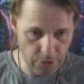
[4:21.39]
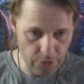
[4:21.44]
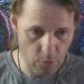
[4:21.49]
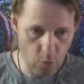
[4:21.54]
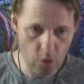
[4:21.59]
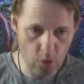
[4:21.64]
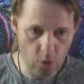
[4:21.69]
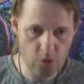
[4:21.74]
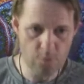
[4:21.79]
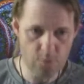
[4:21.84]
So
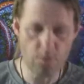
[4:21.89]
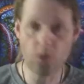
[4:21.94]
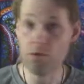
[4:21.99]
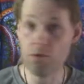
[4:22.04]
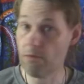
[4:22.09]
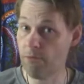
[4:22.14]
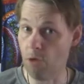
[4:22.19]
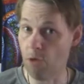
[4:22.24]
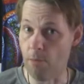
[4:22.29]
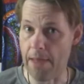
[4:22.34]
what's
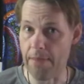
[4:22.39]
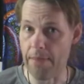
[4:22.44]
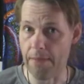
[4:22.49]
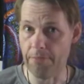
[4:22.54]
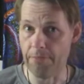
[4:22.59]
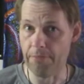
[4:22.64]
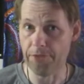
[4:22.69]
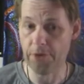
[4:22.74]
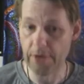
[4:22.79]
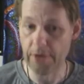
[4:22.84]
modern format
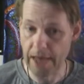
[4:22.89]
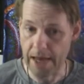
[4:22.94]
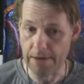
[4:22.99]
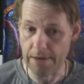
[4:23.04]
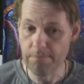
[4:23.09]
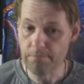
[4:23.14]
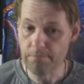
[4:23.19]
then? So again,